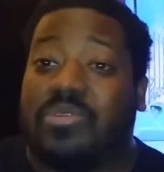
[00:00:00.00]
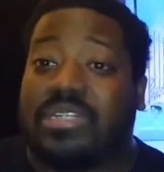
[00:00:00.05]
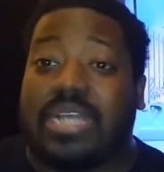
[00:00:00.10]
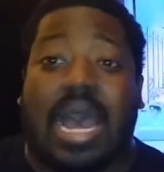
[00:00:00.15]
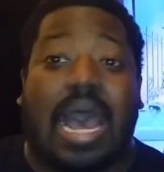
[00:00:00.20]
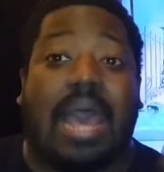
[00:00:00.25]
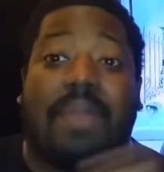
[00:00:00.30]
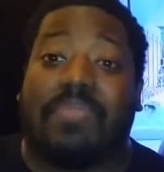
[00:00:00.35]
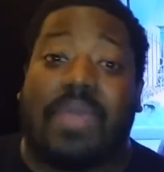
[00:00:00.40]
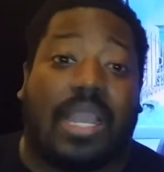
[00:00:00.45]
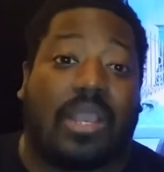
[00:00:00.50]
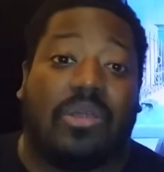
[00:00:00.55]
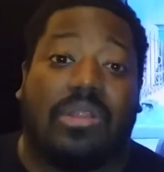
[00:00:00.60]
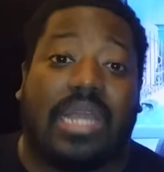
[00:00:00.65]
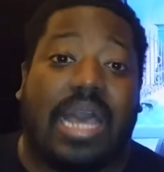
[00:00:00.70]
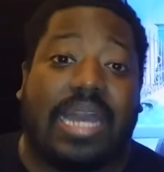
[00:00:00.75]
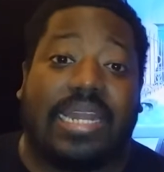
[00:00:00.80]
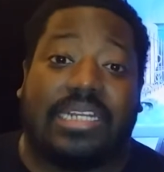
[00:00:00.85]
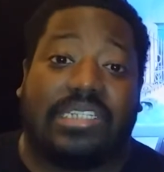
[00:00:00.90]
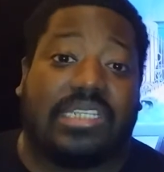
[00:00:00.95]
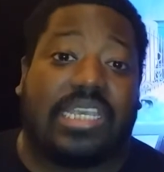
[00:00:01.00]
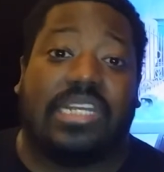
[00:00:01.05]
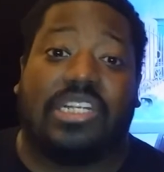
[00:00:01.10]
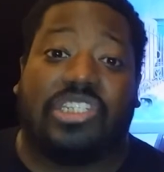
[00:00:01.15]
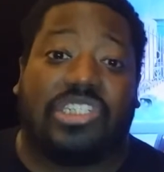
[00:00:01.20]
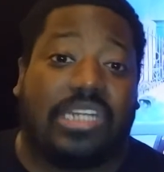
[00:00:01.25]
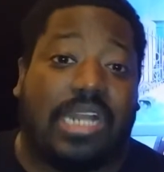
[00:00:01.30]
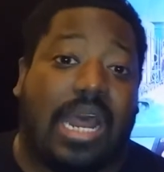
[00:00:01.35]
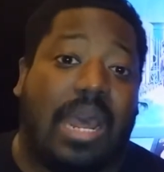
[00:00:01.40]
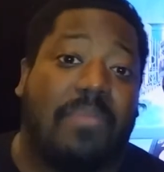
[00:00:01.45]
Was like, I'm not going to lie, that scared
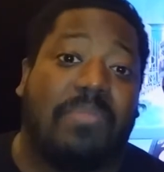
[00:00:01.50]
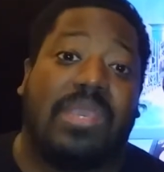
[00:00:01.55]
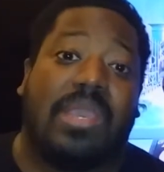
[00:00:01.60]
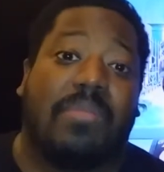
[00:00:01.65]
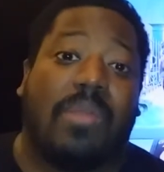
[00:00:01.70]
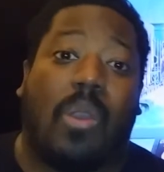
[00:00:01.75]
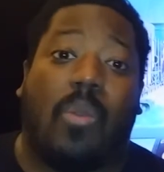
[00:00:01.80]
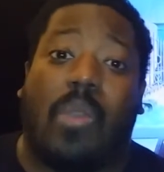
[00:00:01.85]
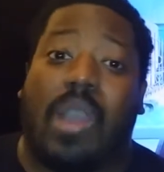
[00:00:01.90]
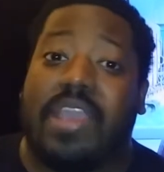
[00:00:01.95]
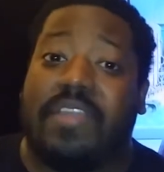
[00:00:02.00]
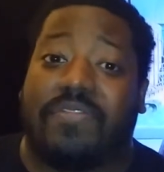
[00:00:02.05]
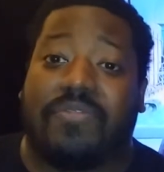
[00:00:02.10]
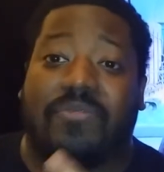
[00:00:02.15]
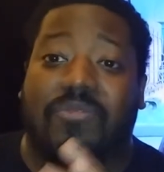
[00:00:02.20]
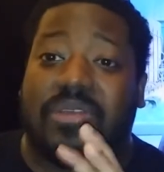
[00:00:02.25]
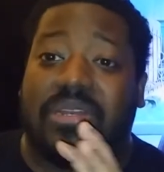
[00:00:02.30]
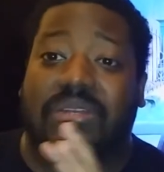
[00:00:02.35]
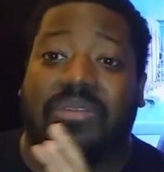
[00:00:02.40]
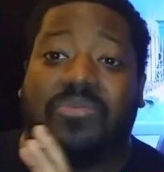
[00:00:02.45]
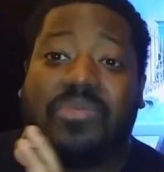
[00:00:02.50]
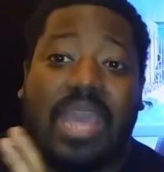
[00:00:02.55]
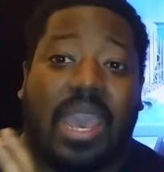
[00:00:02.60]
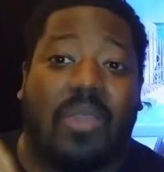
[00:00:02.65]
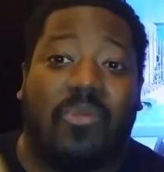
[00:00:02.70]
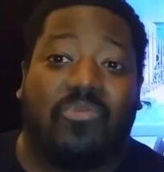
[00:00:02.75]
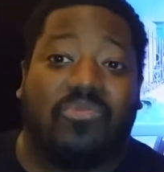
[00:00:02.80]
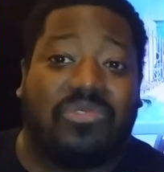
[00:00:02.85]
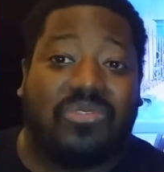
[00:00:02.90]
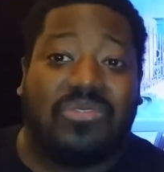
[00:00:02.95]
the shit out of me and my wife when
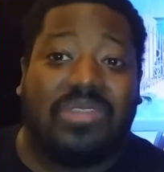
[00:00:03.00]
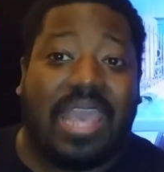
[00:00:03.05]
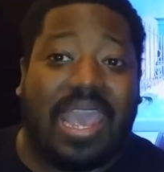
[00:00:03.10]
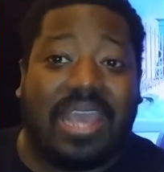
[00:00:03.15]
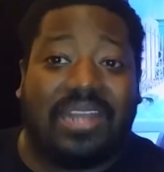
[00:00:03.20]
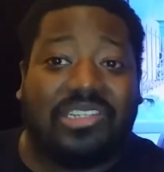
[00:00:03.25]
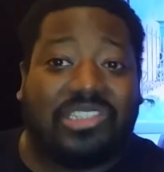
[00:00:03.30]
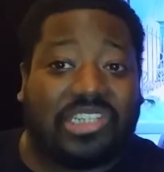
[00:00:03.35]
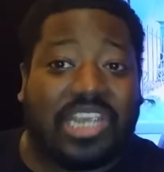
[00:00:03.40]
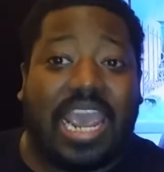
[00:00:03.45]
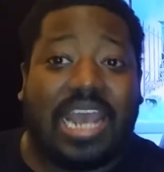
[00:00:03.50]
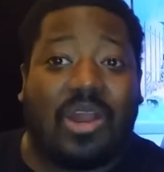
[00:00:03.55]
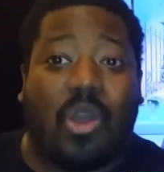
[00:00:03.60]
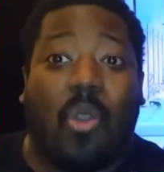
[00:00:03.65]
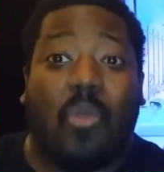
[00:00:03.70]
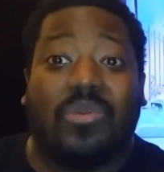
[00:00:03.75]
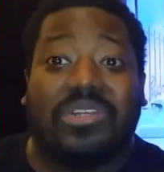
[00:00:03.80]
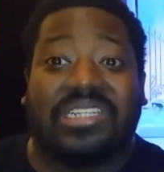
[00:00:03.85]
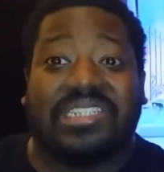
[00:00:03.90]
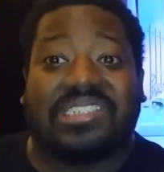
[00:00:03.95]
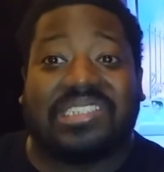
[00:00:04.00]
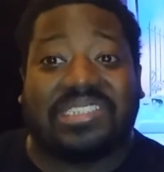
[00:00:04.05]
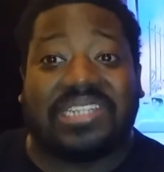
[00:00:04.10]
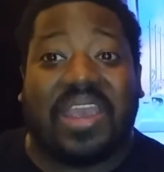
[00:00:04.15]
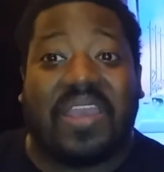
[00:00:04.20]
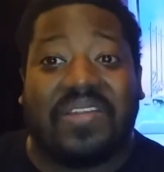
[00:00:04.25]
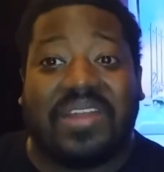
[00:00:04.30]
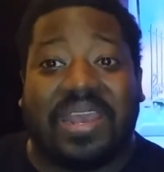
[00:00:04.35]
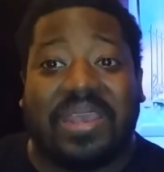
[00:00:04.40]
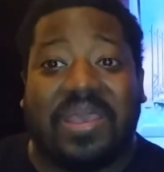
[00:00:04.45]
that, that shadow was just
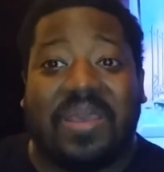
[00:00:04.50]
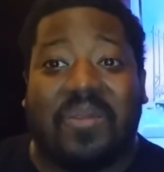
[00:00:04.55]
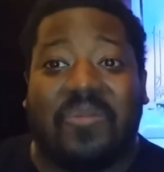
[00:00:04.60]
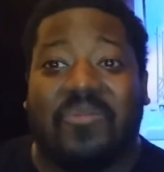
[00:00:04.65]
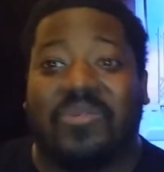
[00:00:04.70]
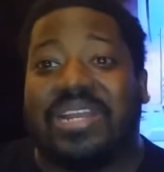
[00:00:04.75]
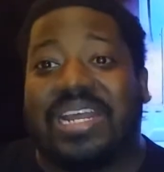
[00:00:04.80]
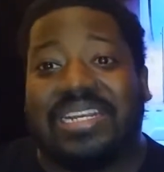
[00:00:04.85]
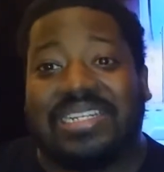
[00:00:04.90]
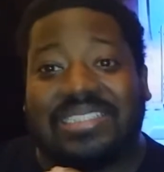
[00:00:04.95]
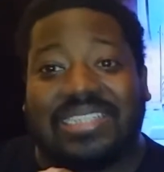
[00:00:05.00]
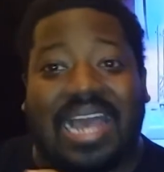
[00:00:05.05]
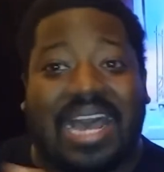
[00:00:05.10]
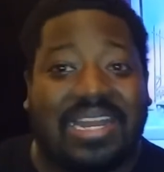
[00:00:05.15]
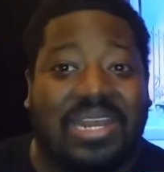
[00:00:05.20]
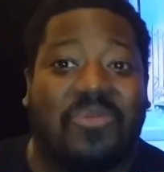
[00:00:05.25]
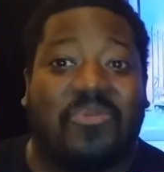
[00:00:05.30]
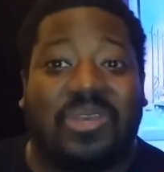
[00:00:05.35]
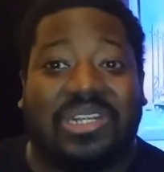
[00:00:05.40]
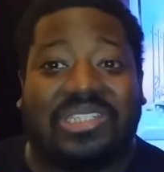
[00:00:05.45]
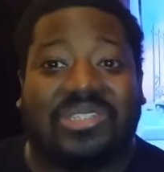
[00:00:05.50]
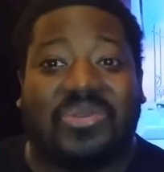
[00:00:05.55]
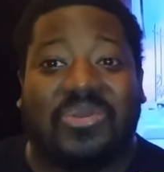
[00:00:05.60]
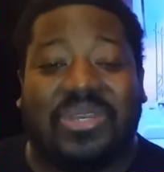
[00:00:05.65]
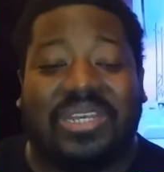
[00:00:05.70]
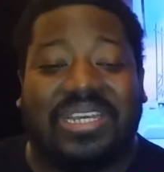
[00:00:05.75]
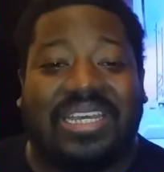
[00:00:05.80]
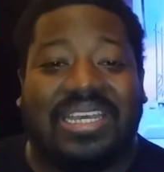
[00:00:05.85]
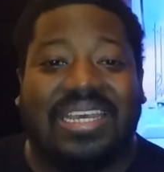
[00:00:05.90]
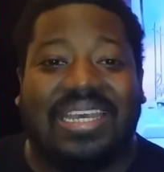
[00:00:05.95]
staring at him. When they just, how they went
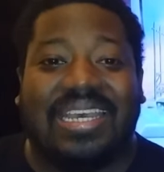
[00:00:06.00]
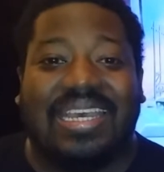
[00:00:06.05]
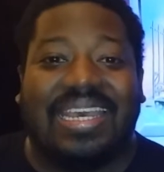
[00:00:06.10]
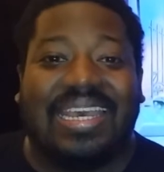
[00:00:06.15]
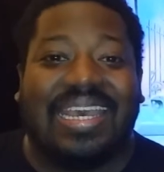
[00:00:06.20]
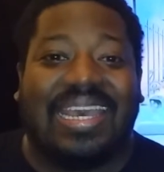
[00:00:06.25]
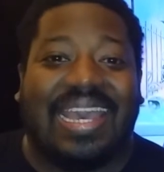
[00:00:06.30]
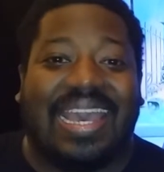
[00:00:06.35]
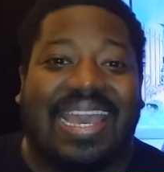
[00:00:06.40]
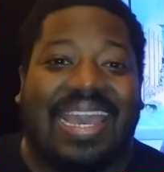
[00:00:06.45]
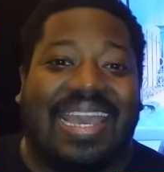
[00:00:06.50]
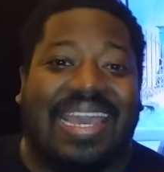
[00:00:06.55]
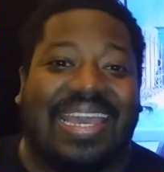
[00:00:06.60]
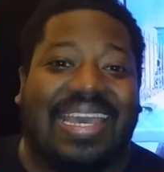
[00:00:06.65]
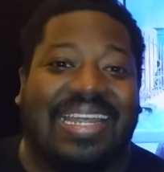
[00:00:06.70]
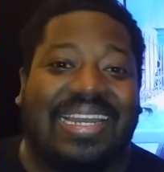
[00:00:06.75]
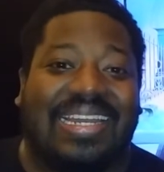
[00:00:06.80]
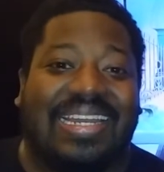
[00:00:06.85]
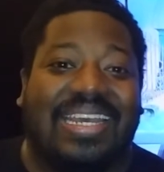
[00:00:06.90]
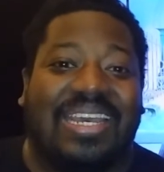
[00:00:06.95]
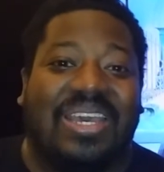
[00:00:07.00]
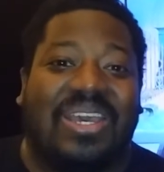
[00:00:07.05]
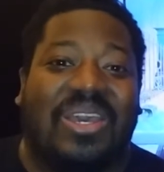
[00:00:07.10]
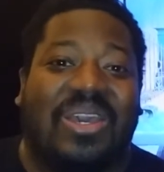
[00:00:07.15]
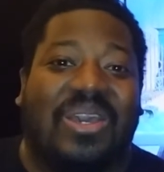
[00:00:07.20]
to it. Mm-hmm. and...